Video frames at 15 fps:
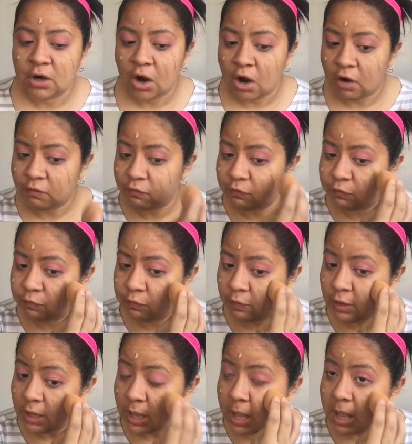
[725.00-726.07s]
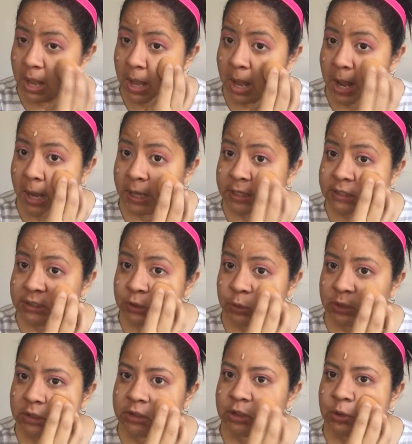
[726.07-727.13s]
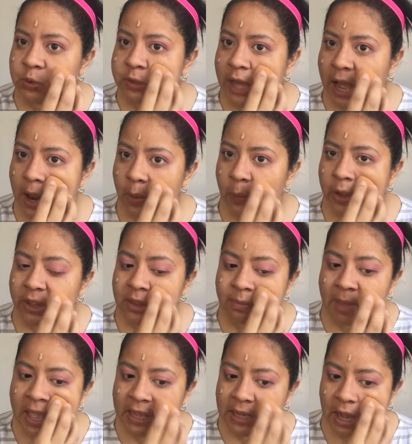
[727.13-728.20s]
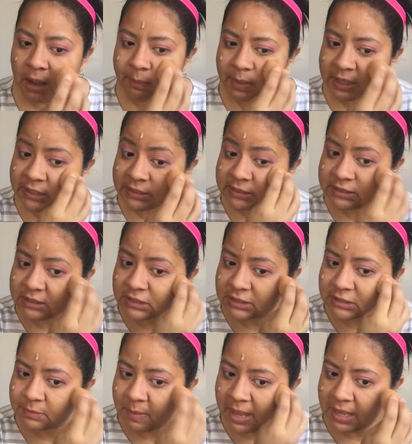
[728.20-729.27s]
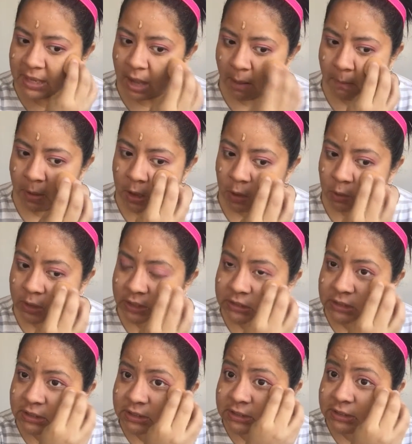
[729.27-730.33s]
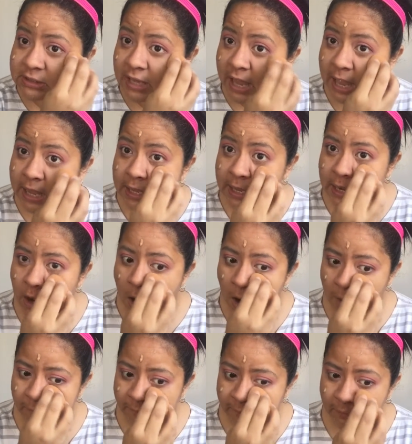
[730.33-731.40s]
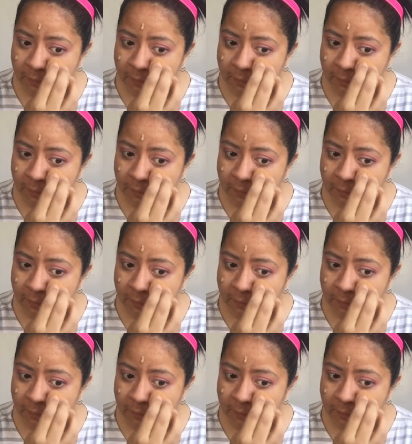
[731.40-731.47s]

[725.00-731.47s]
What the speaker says: it off, because you can do that with makeup. It's just makeup. You can just take it off.